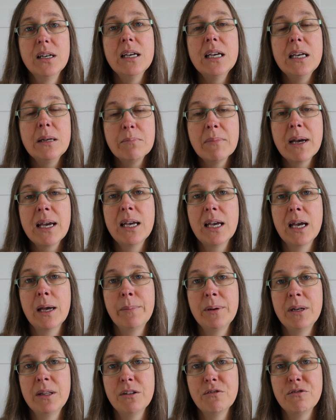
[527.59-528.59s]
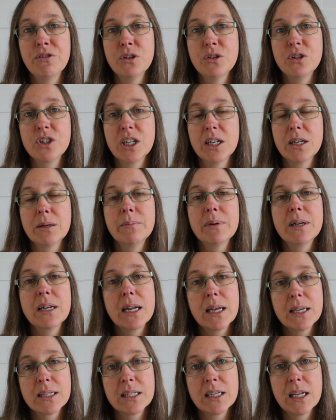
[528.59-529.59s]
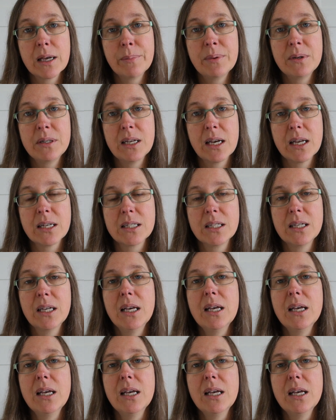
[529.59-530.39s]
It may happen in the future, but it hasn't happened yet.